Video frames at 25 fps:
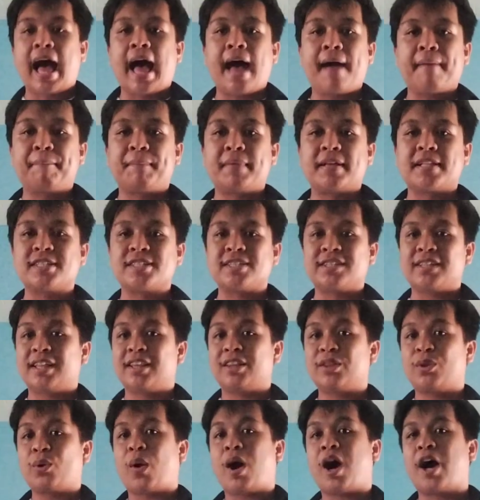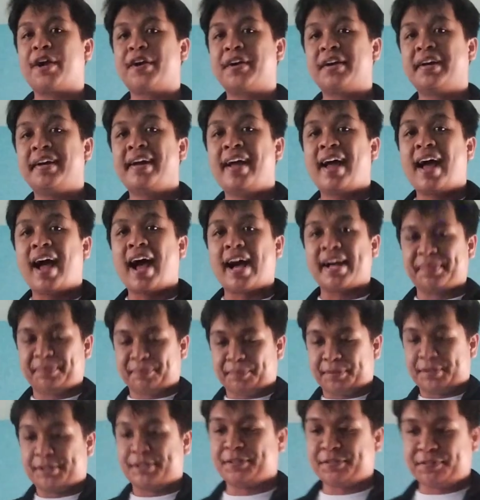happens into our
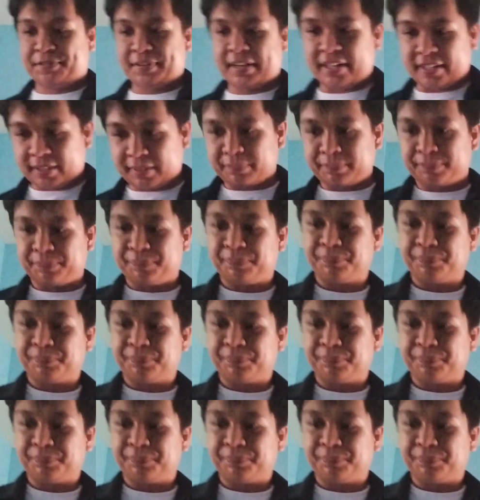atmosphere.